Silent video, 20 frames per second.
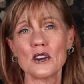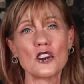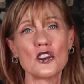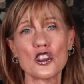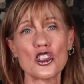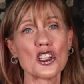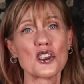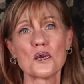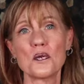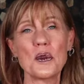
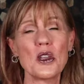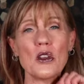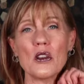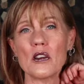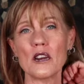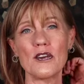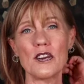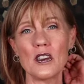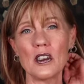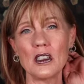just
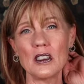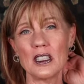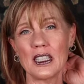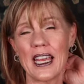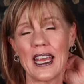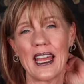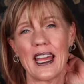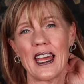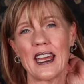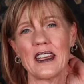beautiful.
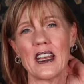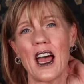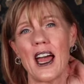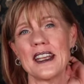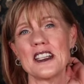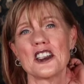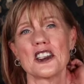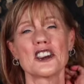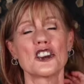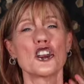And
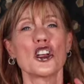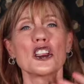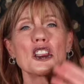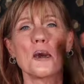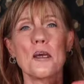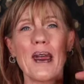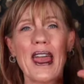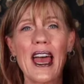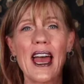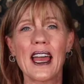I just took
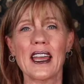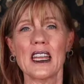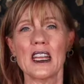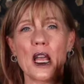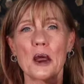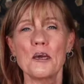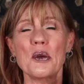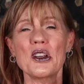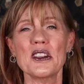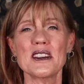the bag and
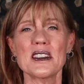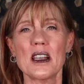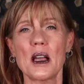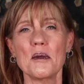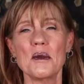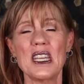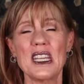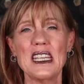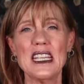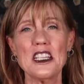I put
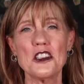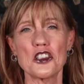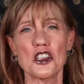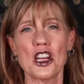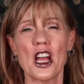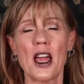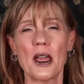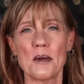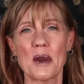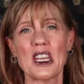some in each
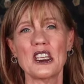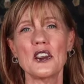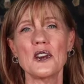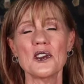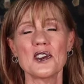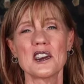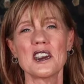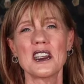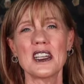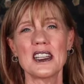time I
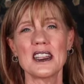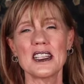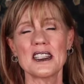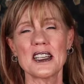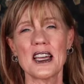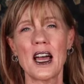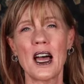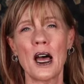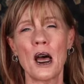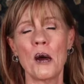used it in the
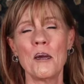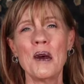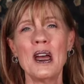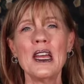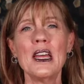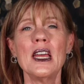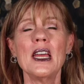tub,